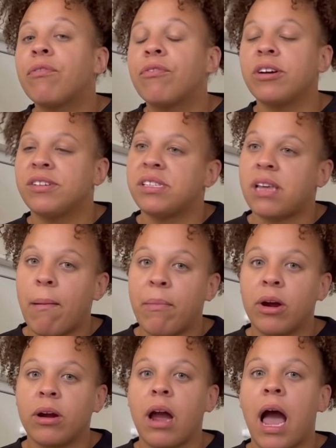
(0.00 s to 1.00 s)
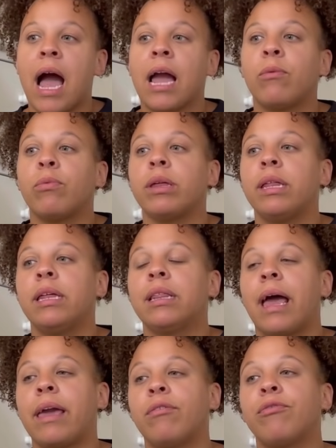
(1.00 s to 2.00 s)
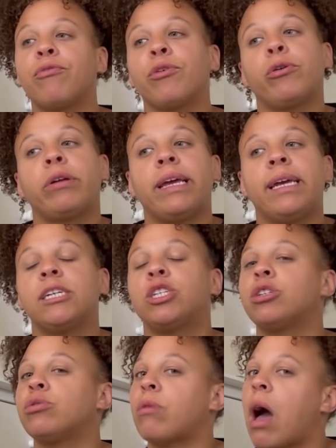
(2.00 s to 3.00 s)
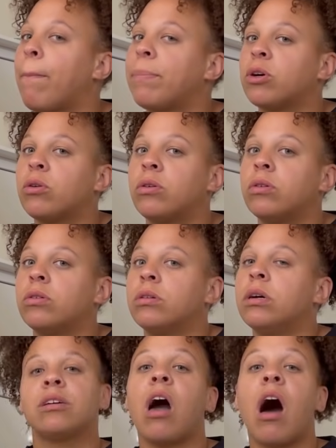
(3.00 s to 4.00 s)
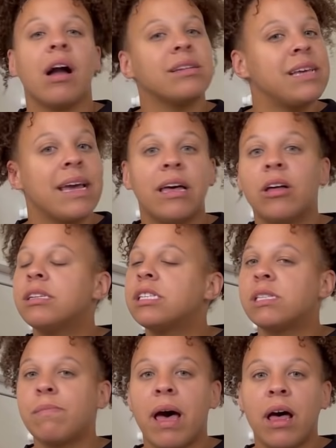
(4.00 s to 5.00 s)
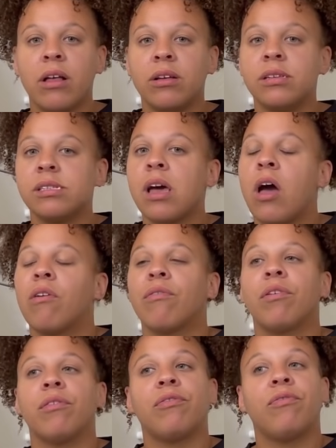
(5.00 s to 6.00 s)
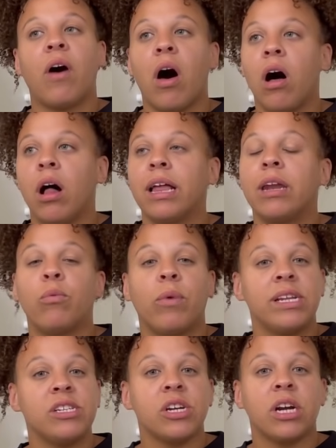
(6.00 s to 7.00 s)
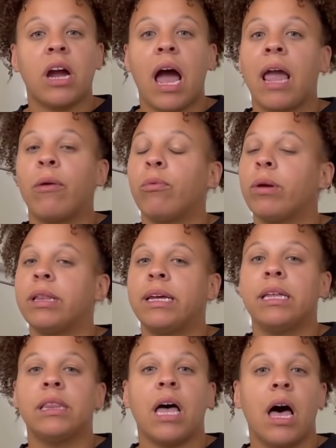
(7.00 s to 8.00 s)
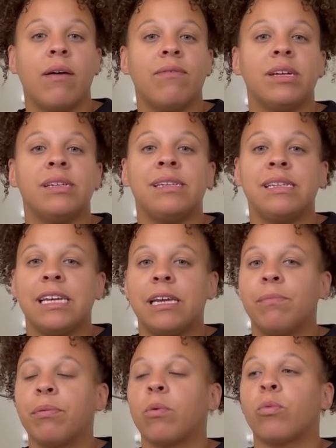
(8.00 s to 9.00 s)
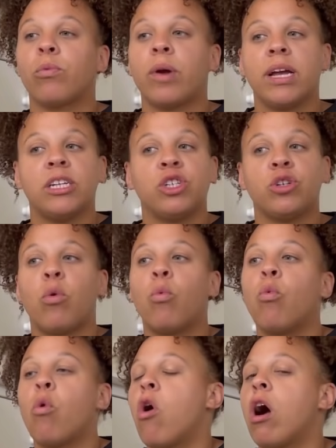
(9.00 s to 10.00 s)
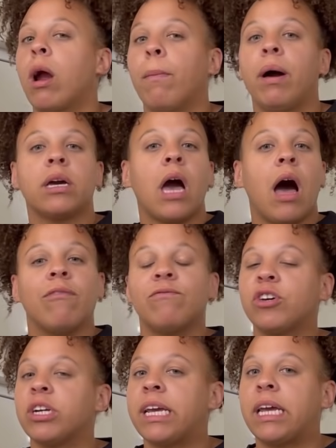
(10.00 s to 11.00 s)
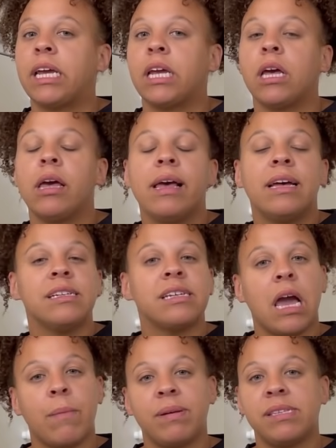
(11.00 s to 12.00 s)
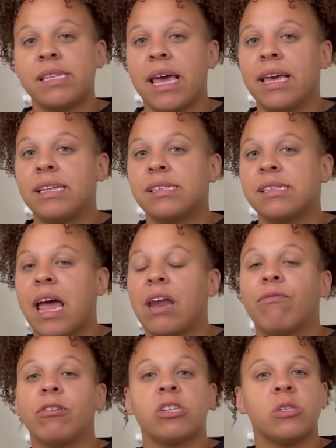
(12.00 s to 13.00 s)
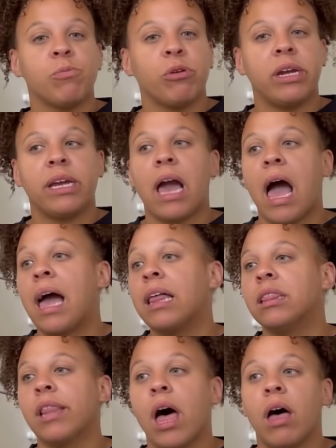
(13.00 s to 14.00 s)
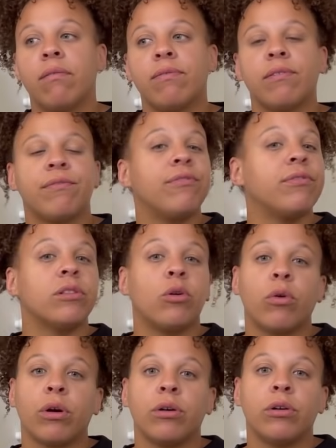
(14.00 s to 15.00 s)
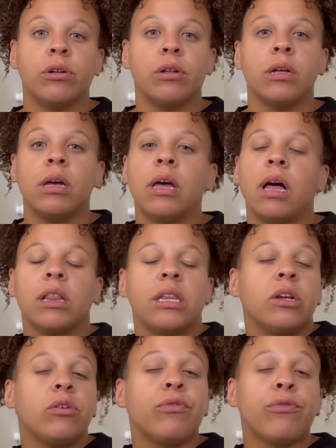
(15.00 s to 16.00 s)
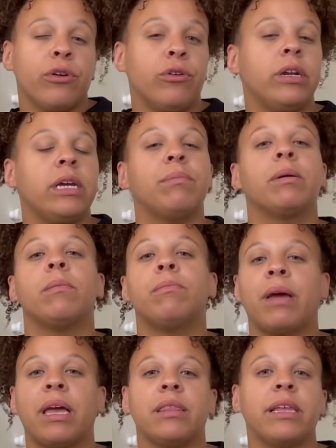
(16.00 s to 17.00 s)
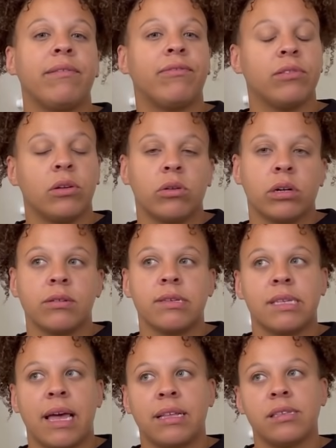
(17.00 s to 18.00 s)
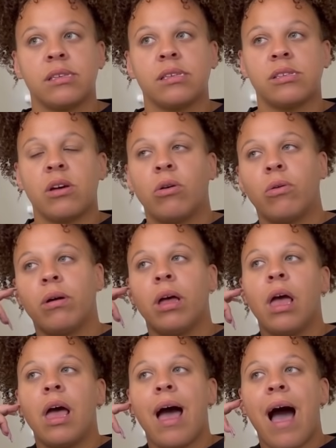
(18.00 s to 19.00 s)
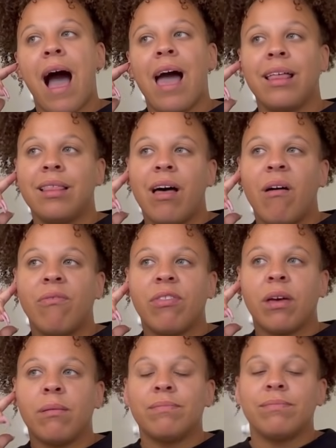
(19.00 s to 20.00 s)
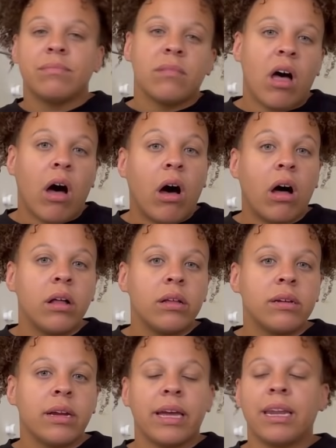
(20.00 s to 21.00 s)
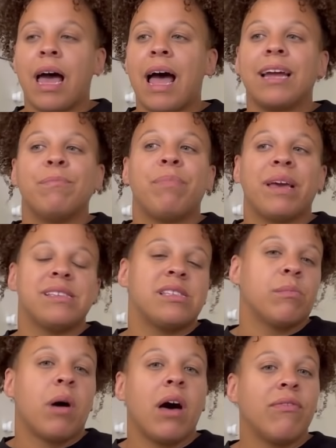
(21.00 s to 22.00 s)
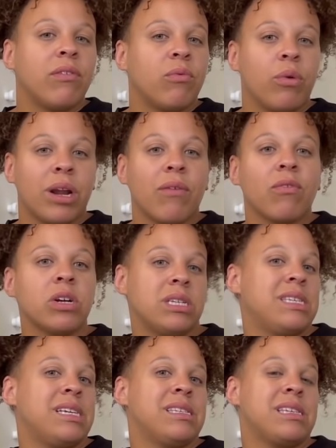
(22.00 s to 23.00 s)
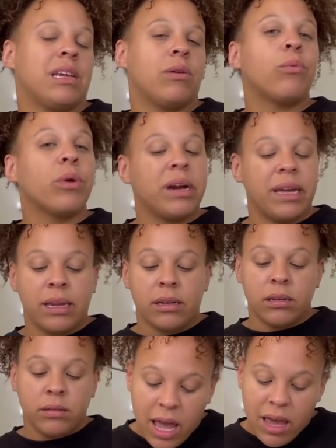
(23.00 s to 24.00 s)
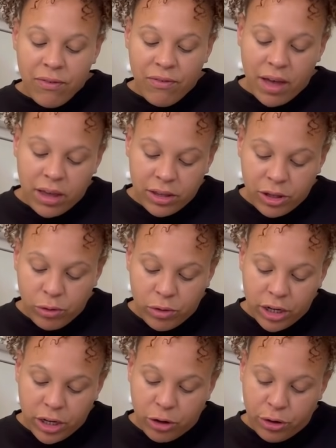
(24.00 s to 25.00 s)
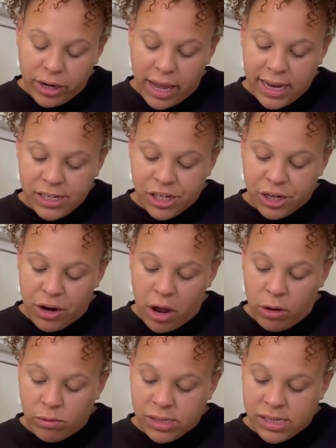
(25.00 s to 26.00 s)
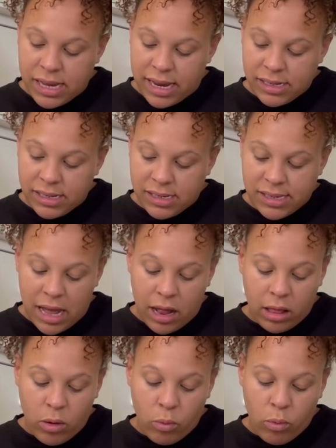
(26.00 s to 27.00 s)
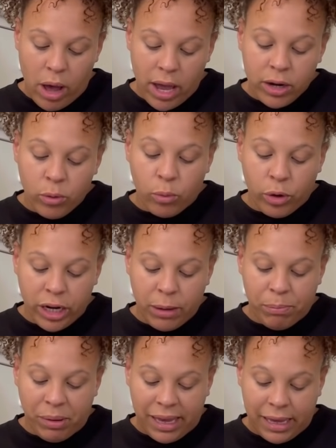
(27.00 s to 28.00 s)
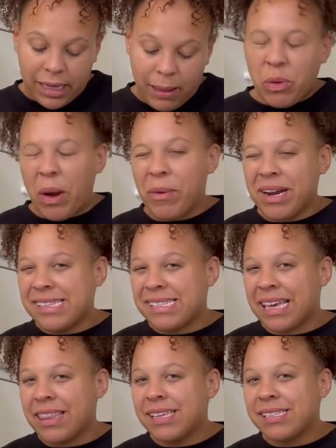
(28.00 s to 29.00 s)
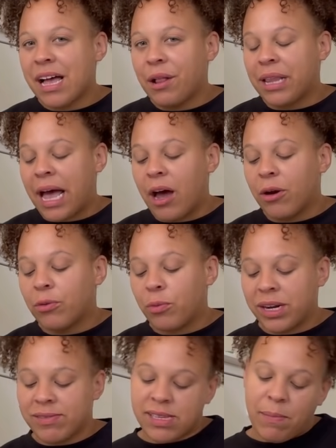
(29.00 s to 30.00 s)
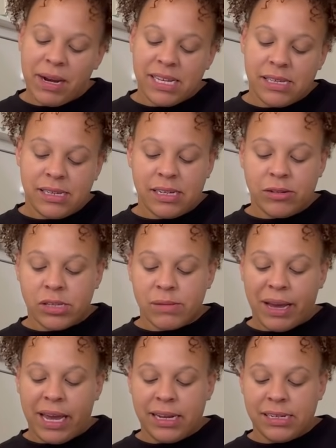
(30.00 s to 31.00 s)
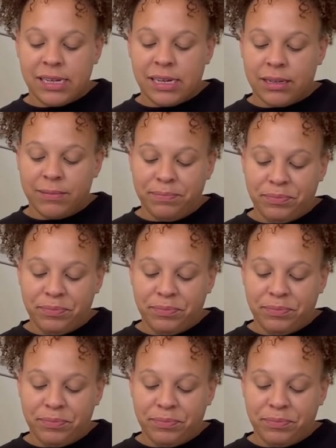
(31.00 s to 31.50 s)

For summer, I really like fruity, tropical cocktail smells for fall and winter, I really love deep, rich, warm, comforting type of scents. And for spring, I love floral, a little fruity, but mainly floral scents. So I love them all and I base them off of whatever season we're in. If you could create your own scent to sell, what would it be? Do I want to say this out loud? What if somebody steals my idea?